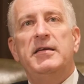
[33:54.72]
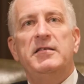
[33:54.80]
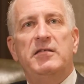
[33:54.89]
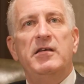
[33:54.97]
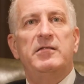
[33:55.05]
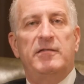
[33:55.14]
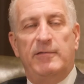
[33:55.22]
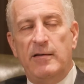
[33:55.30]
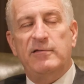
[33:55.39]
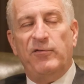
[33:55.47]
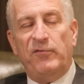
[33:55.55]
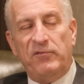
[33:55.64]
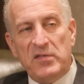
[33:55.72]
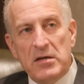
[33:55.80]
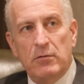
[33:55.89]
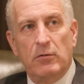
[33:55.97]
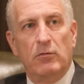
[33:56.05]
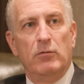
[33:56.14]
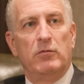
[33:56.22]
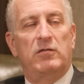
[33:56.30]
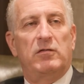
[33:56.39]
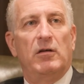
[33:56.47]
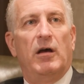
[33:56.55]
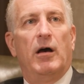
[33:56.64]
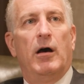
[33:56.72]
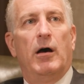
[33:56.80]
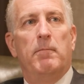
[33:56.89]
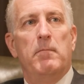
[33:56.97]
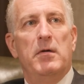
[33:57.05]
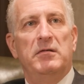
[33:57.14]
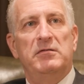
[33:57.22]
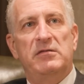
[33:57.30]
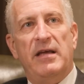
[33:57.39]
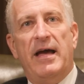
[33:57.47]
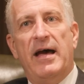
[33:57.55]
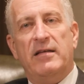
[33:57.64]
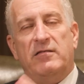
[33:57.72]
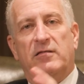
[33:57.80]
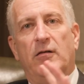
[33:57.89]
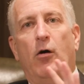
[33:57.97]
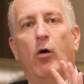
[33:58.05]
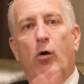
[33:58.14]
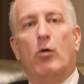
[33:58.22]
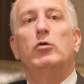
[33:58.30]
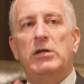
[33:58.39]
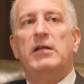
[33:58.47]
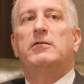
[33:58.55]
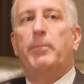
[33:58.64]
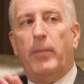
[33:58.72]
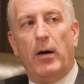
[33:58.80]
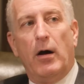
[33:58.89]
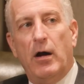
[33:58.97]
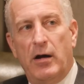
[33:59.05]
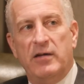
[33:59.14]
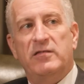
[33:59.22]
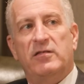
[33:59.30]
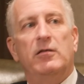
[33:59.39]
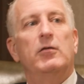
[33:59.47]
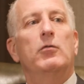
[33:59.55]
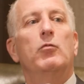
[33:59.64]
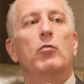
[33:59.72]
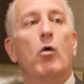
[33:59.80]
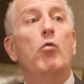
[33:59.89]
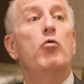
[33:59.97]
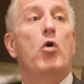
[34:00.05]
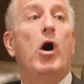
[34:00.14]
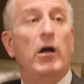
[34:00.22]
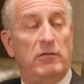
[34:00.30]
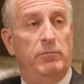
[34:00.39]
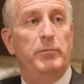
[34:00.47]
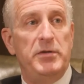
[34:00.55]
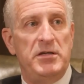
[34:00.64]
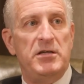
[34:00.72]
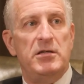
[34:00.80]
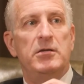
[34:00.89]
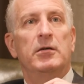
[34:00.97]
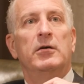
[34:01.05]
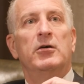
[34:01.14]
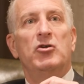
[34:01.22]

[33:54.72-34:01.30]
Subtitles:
it feels that all that part will not be